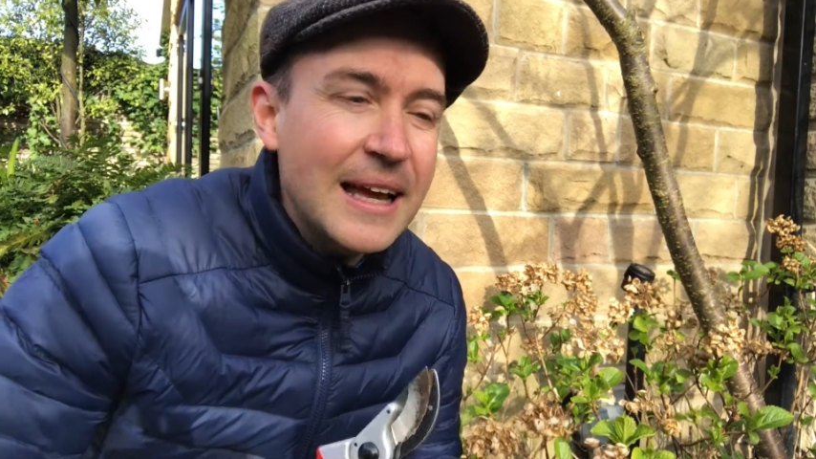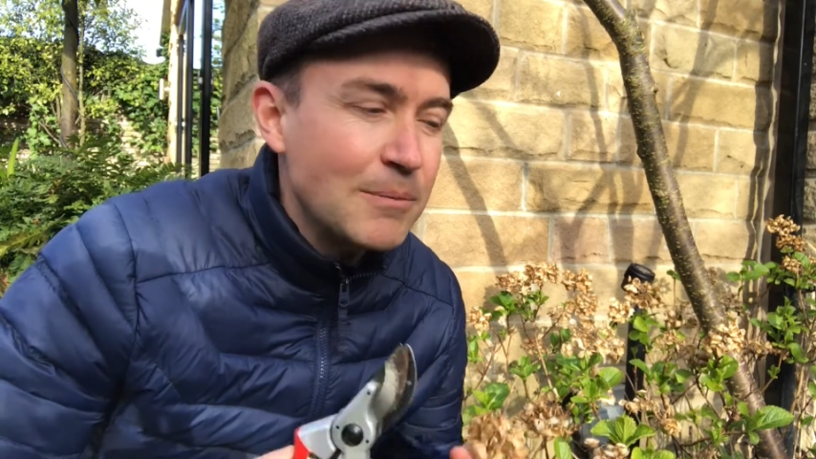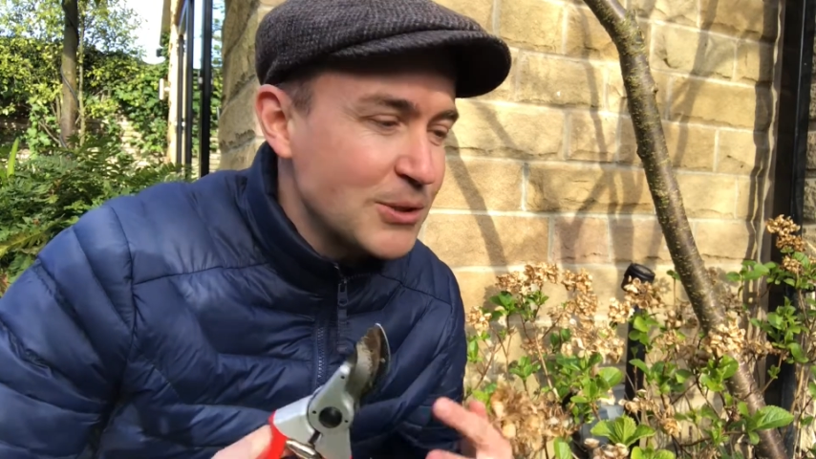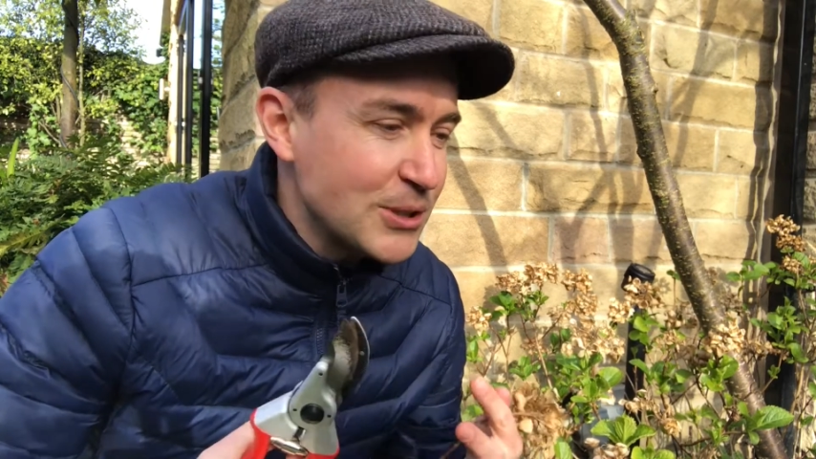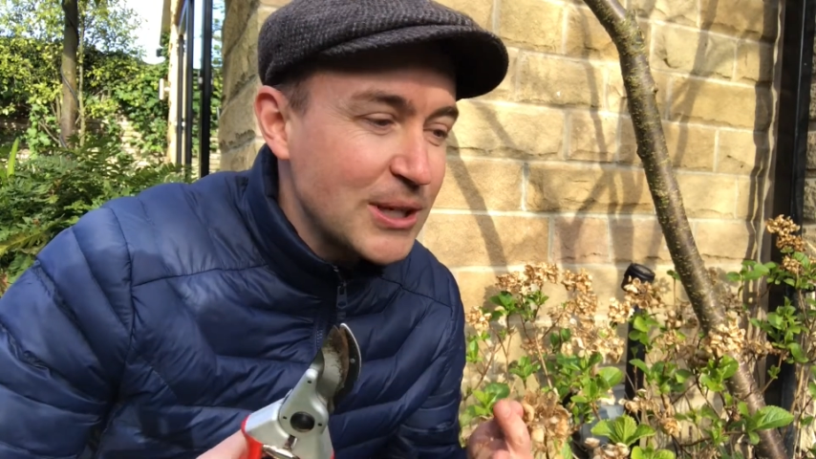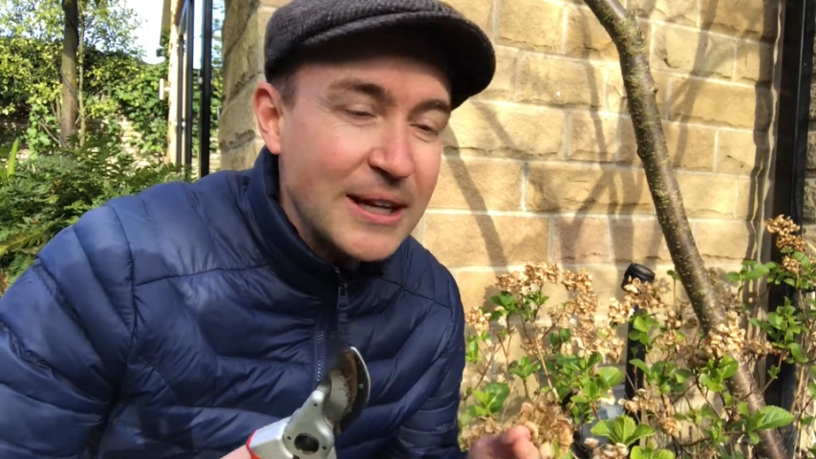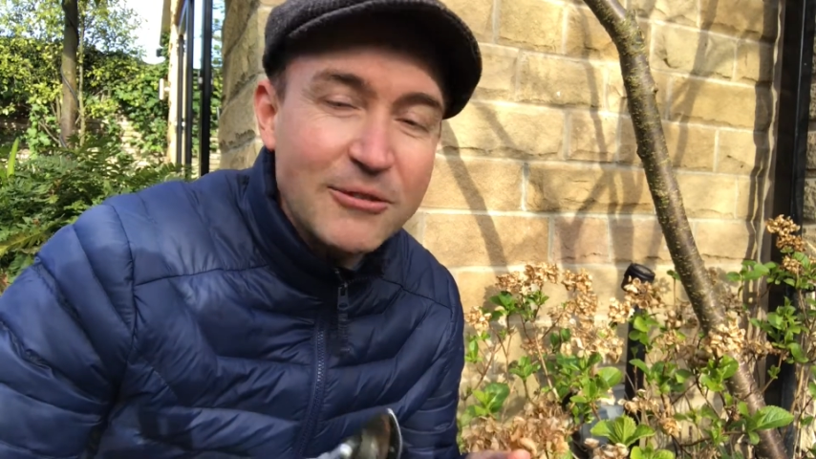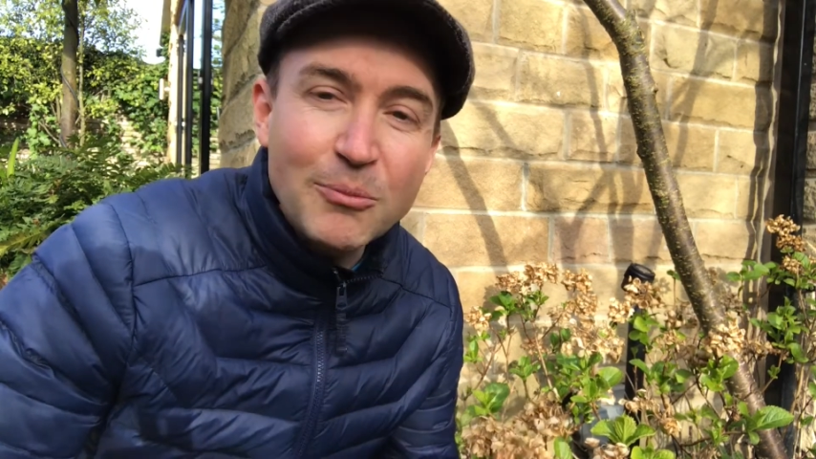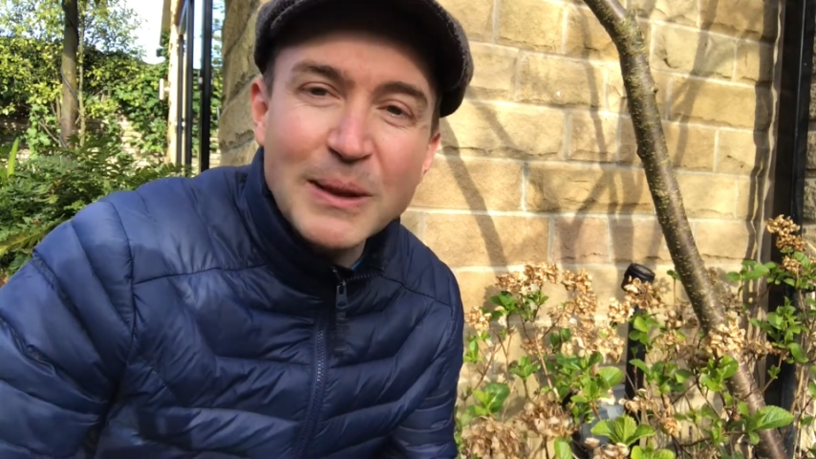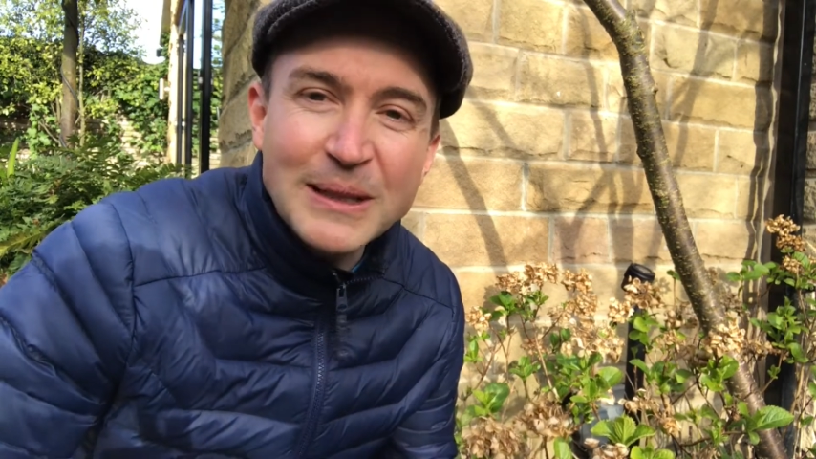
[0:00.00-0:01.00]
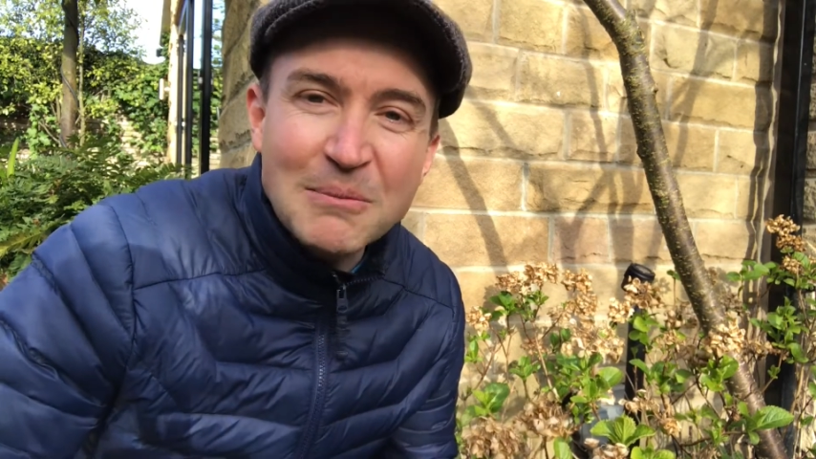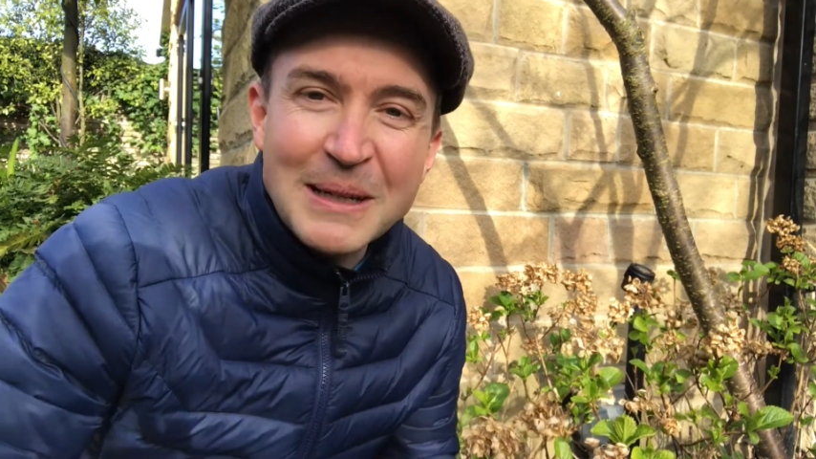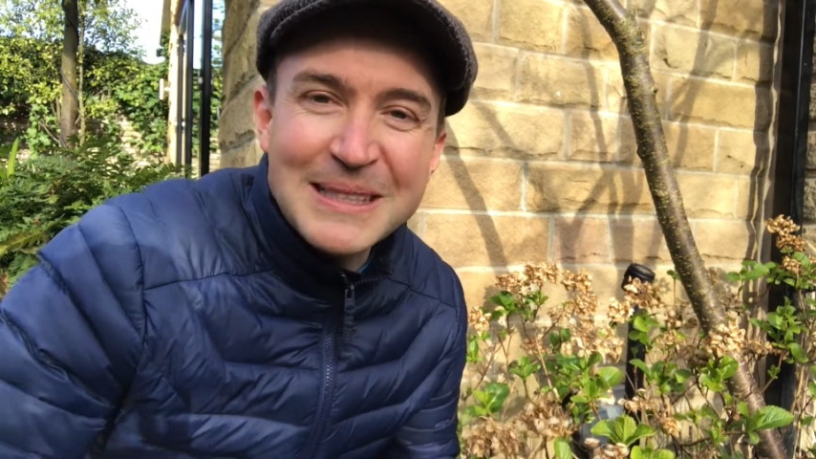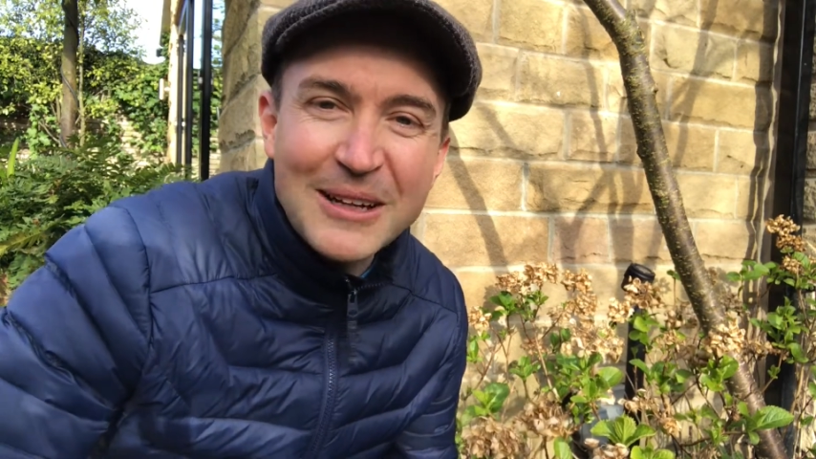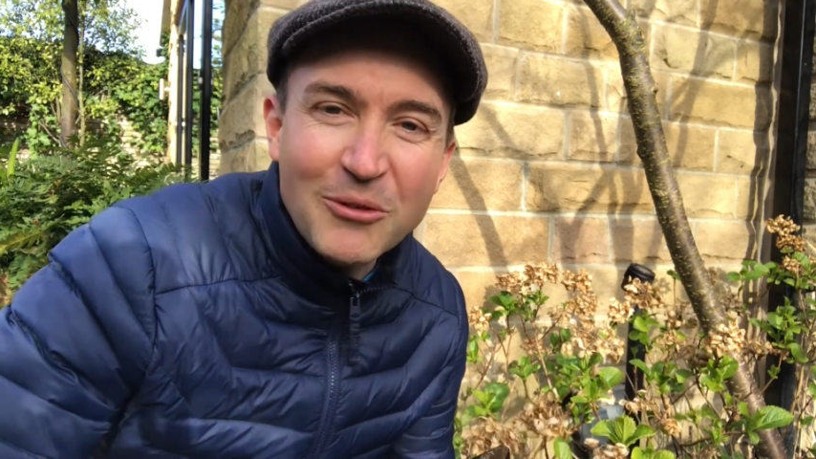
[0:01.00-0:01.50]
I'm just kind of building
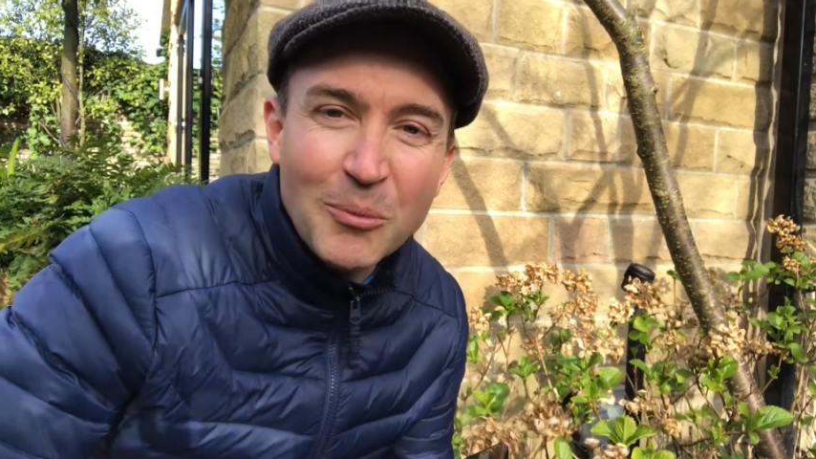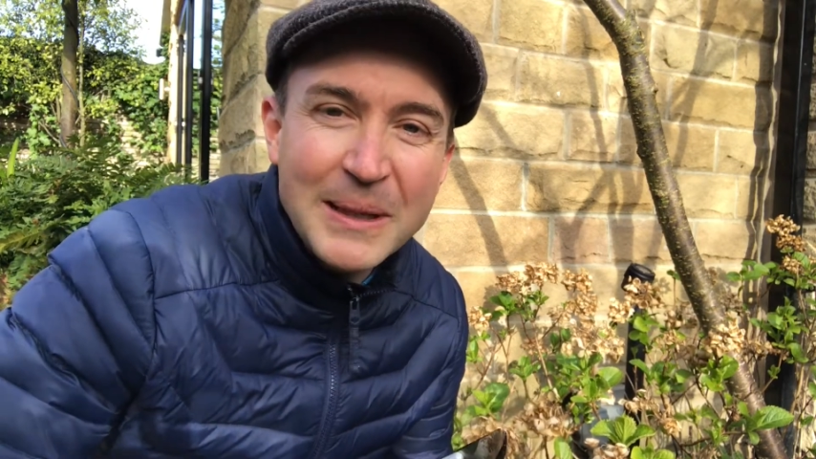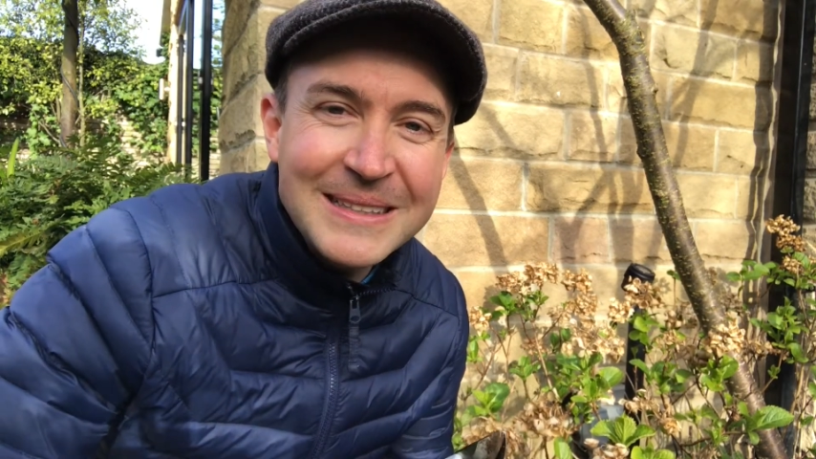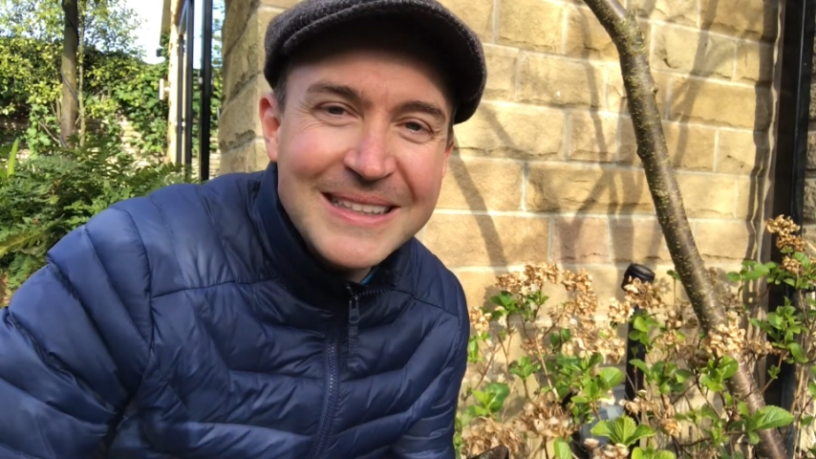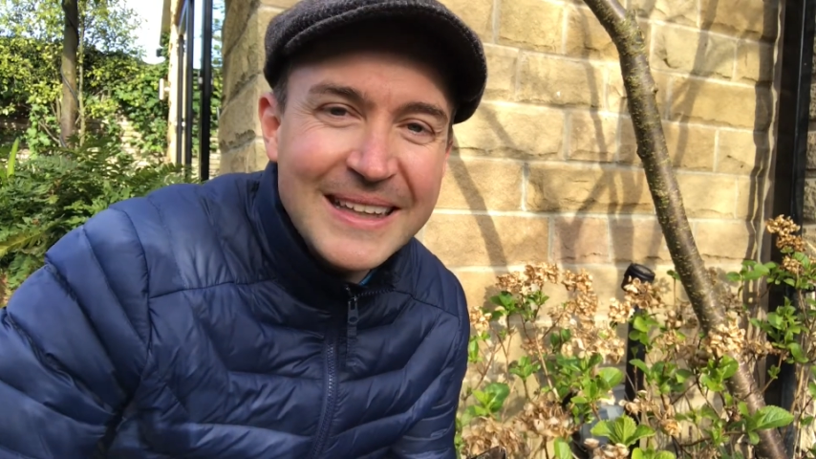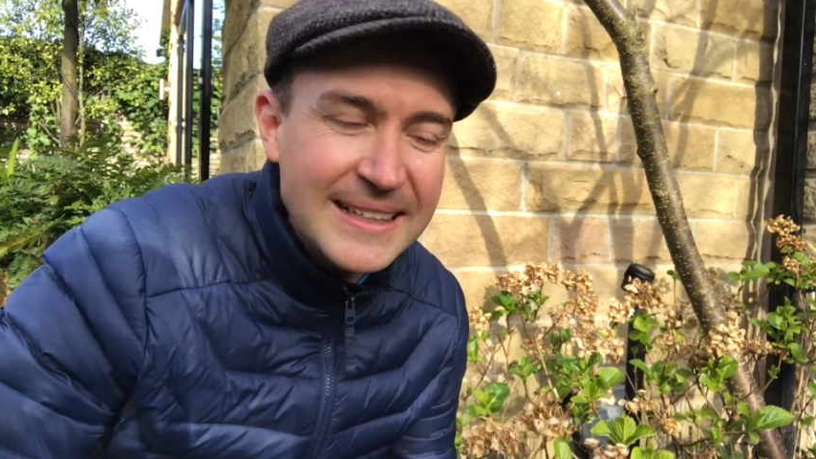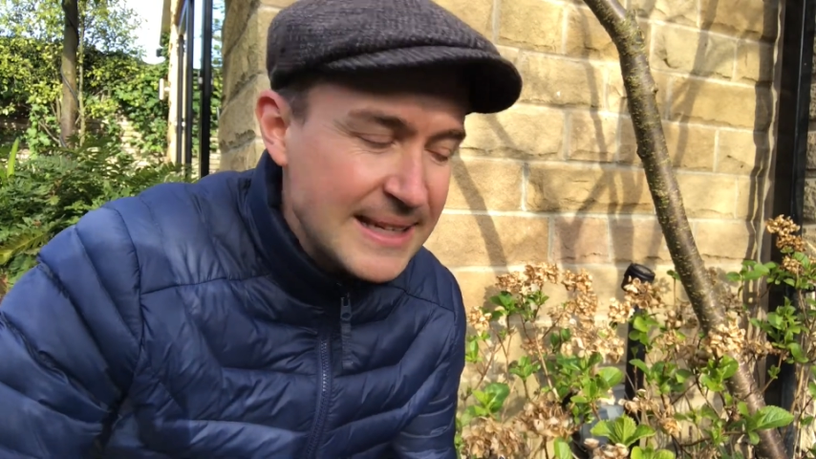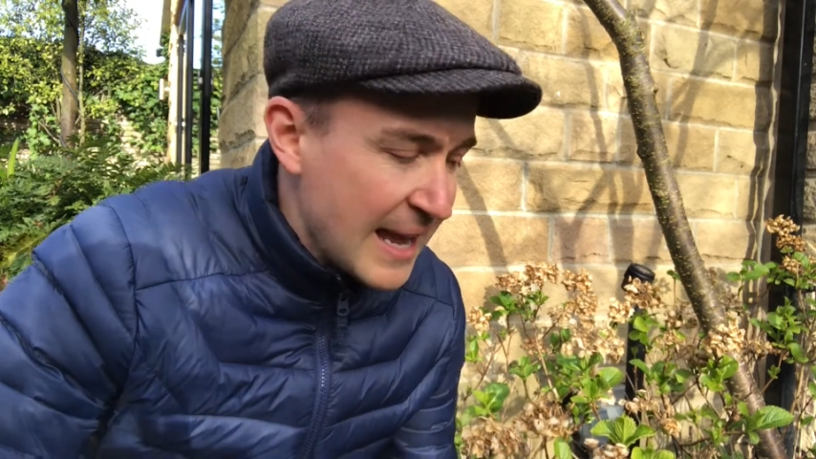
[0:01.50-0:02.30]
myself up into this